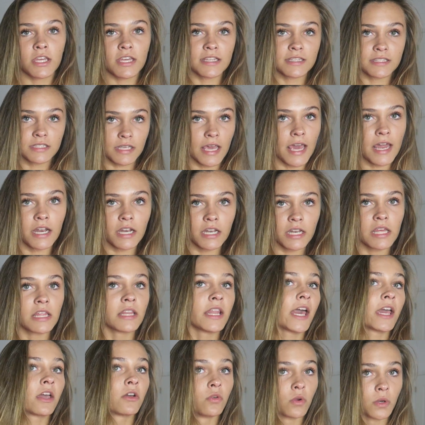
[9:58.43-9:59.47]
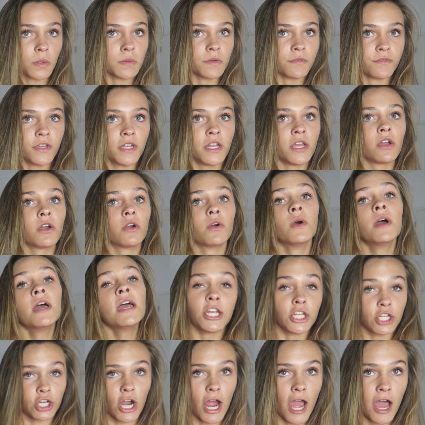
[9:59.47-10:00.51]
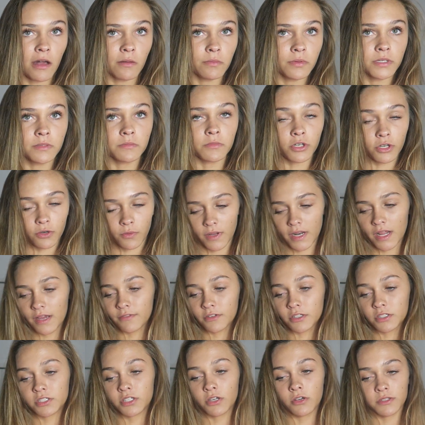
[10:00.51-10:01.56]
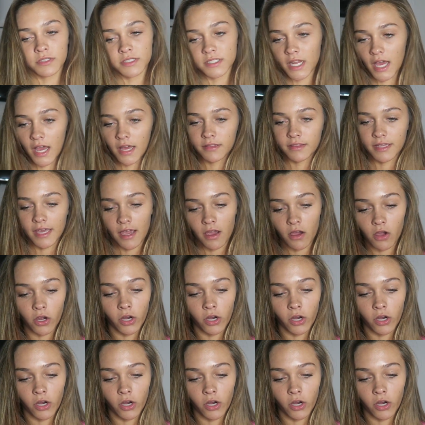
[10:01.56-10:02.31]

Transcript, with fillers: it's editing like a normal video in your album or whatever, so it's not that